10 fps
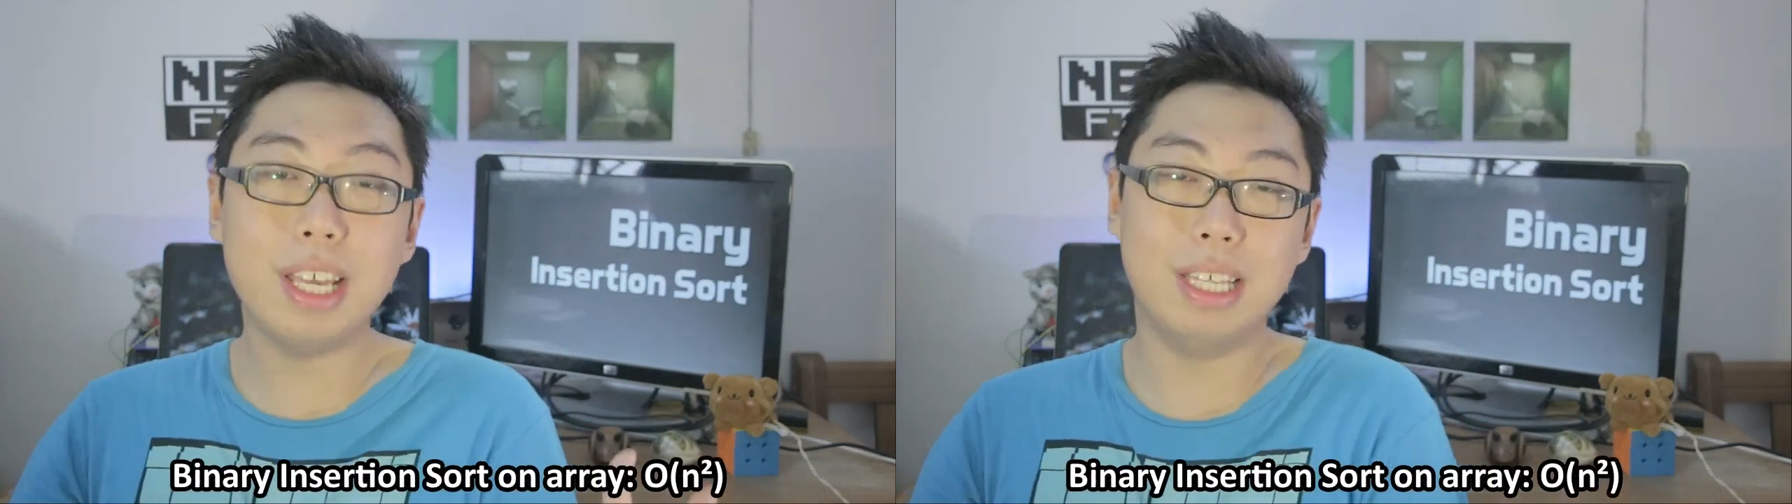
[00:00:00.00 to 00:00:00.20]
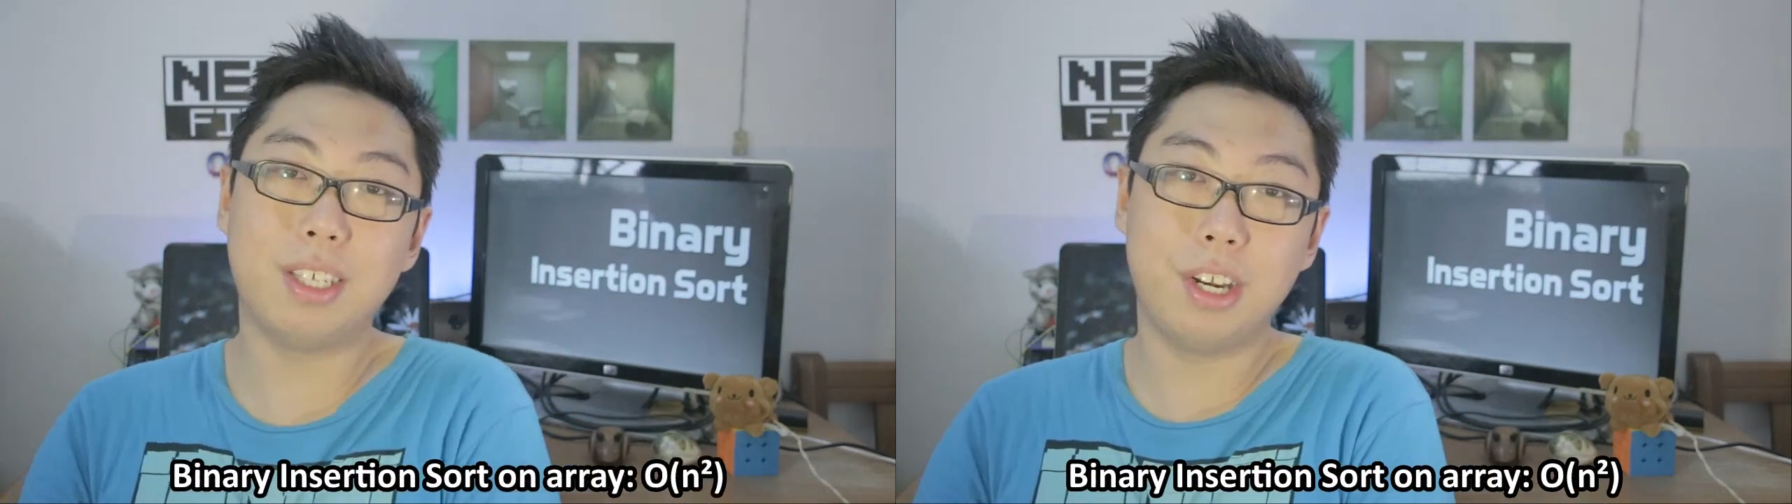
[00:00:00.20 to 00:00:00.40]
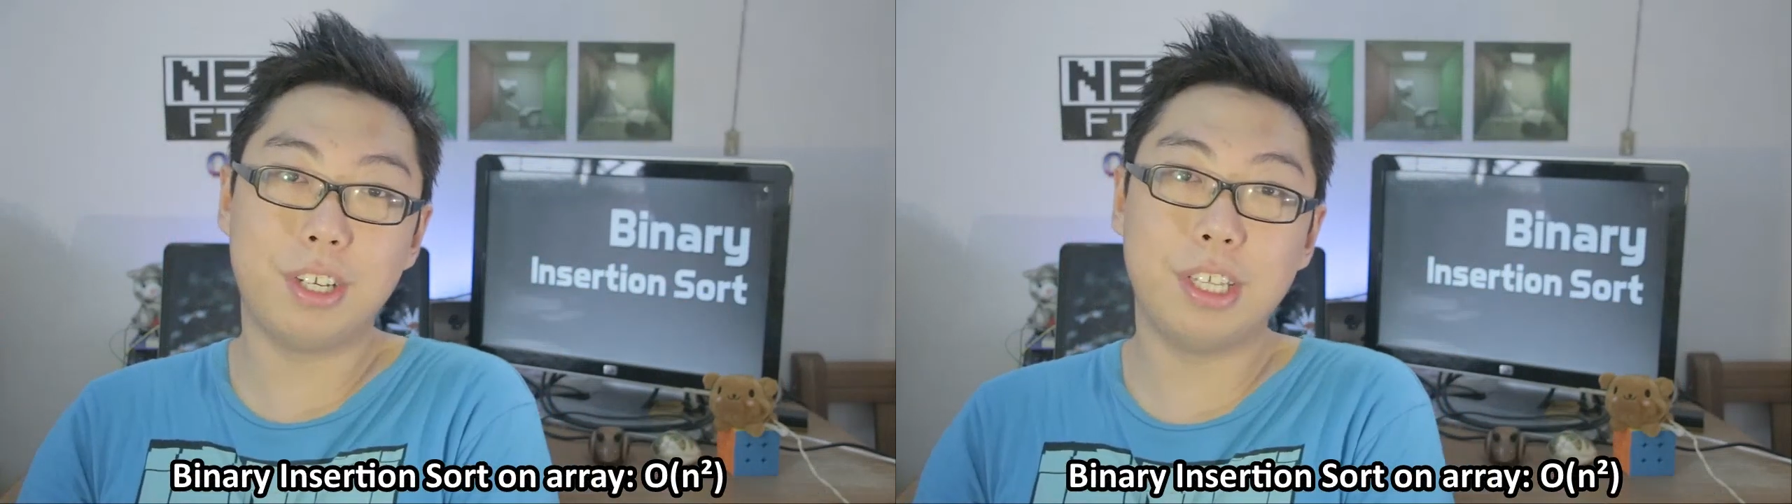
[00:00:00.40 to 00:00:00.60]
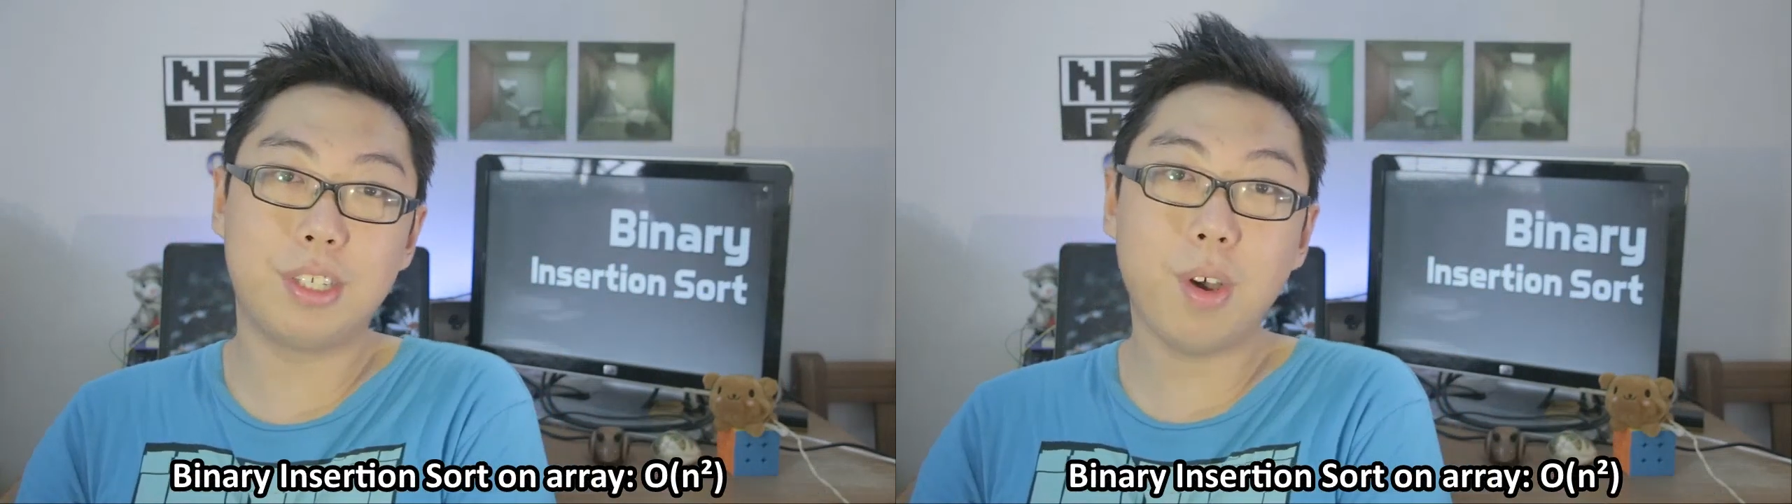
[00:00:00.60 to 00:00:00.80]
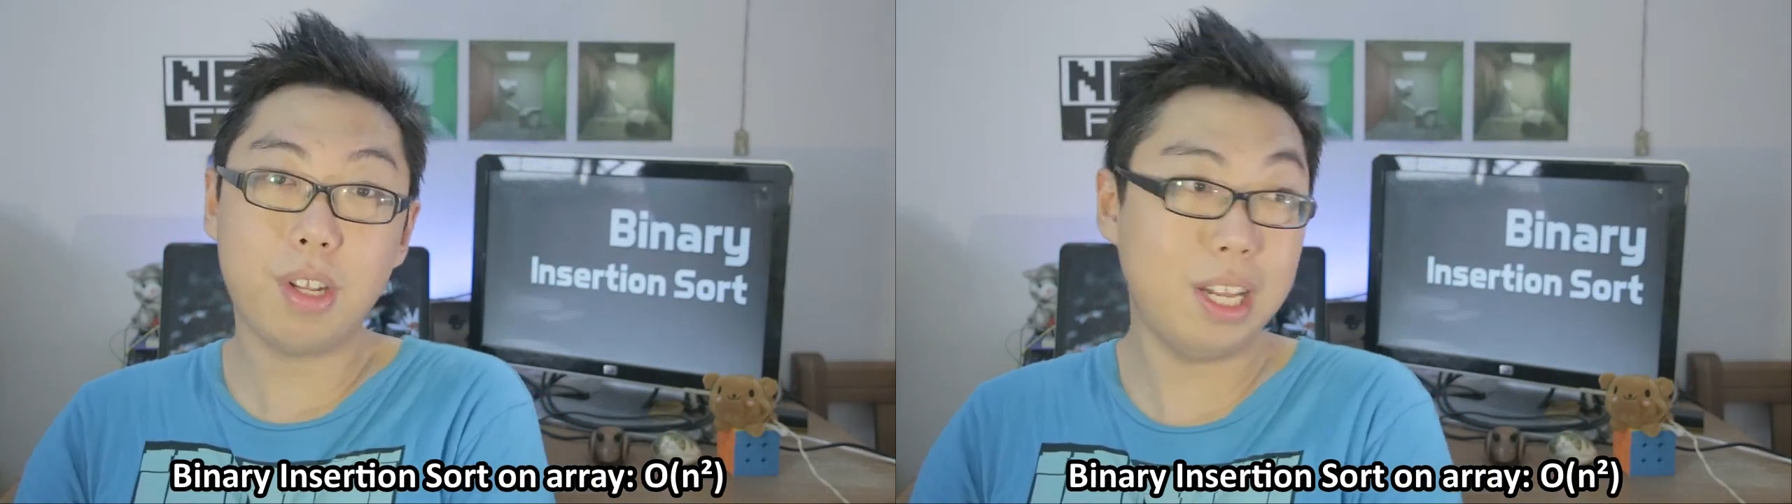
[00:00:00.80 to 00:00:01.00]
insertion
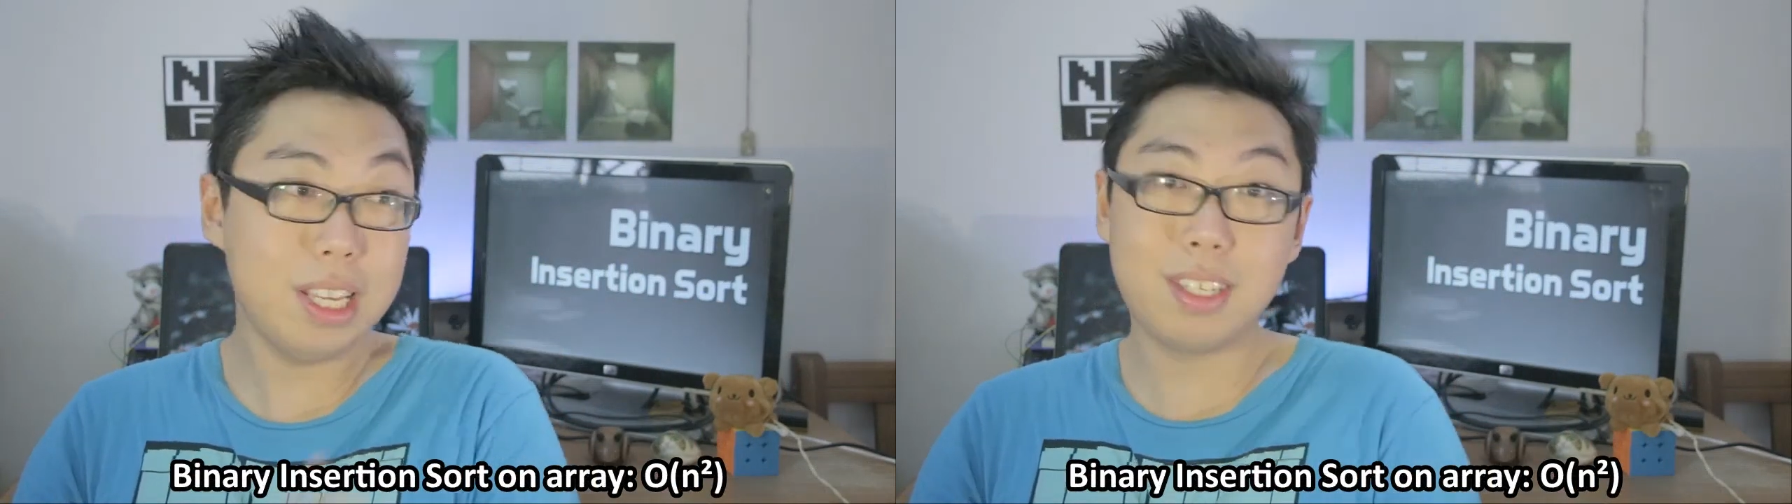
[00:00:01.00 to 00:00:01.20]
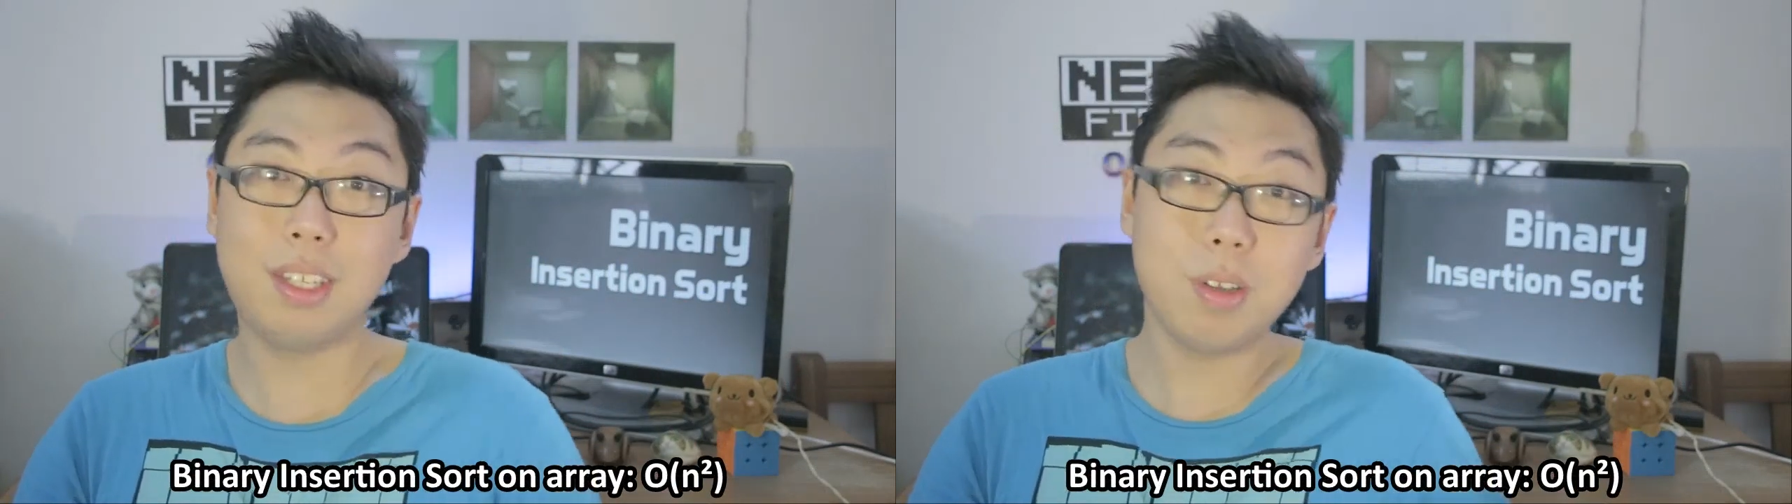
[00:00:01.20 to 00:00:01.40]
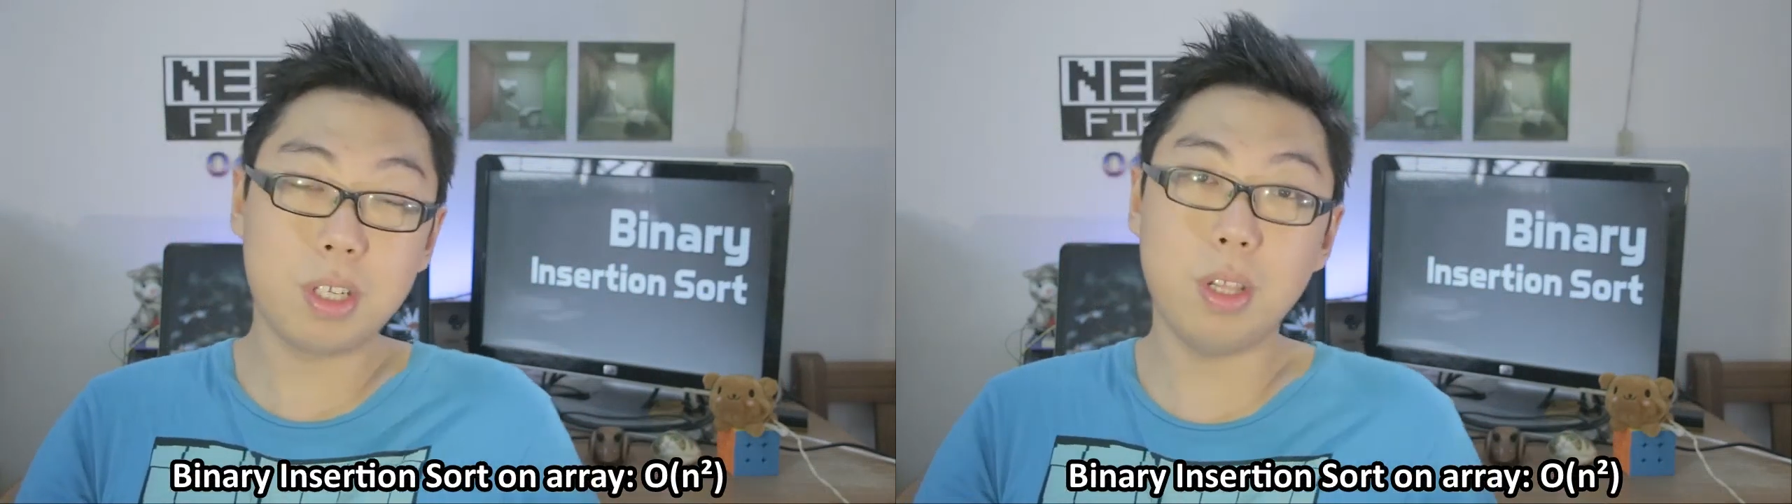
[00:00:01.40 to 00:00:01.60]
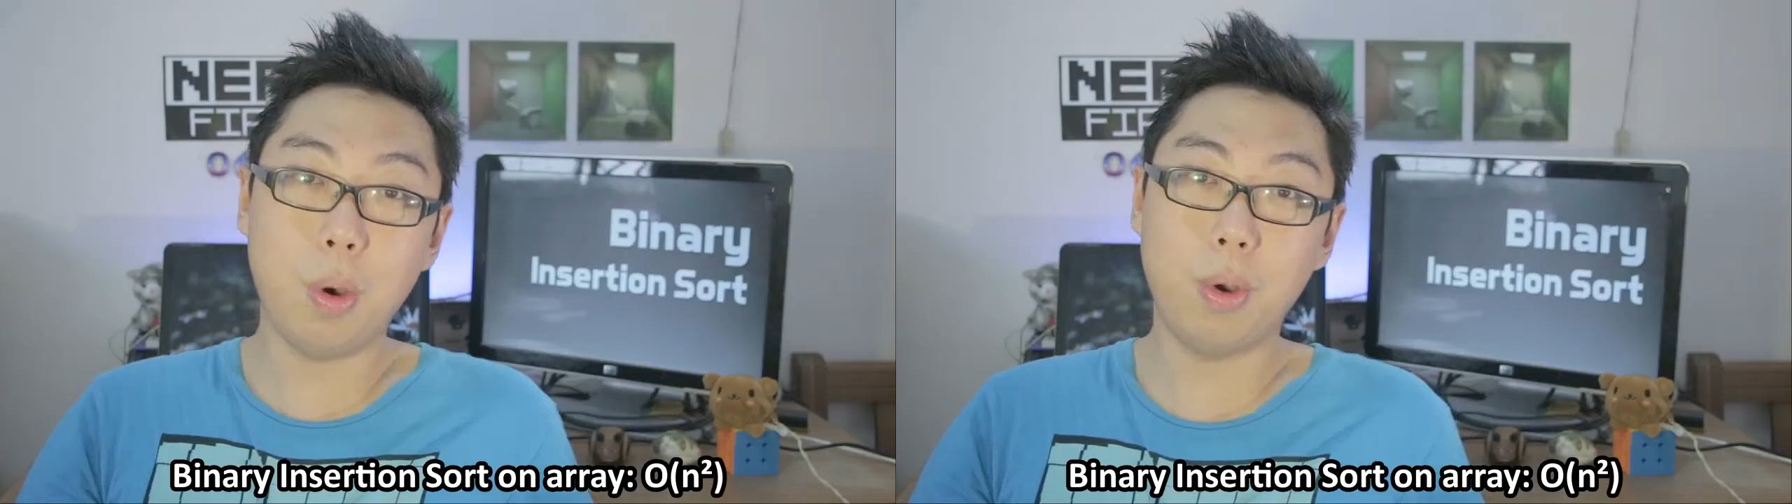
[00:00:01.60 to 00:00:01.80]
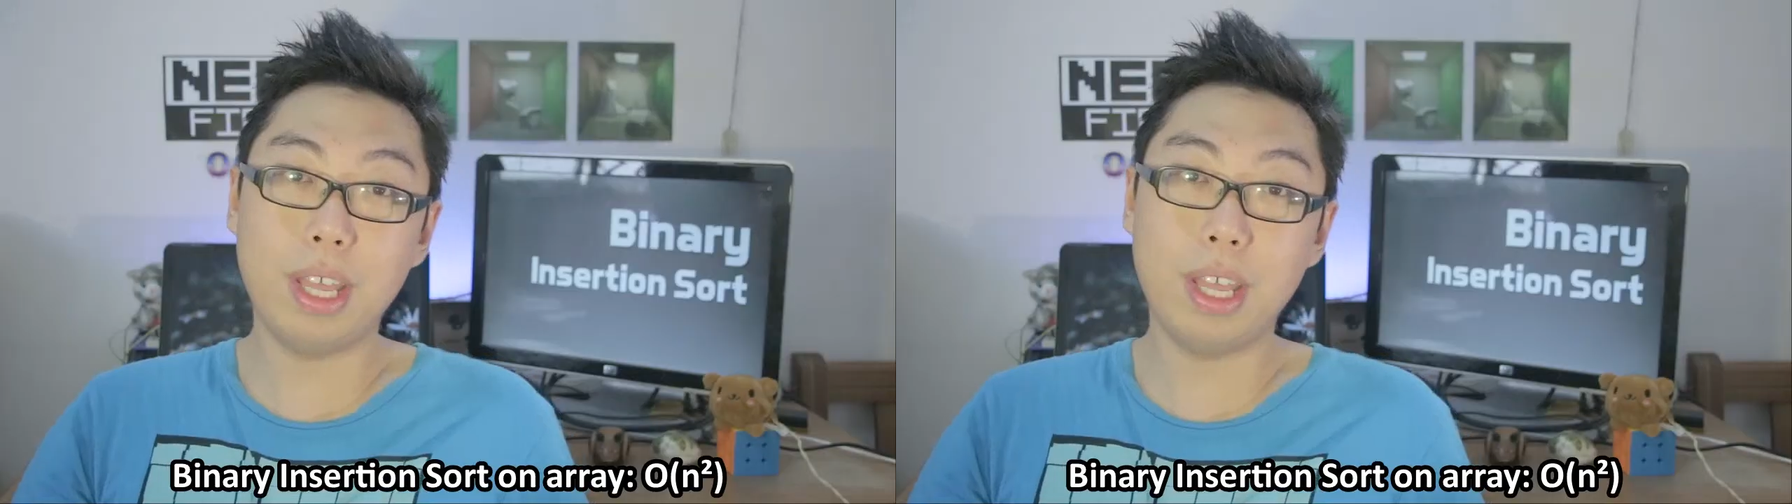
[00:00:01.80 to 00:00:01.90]
sort is still slow.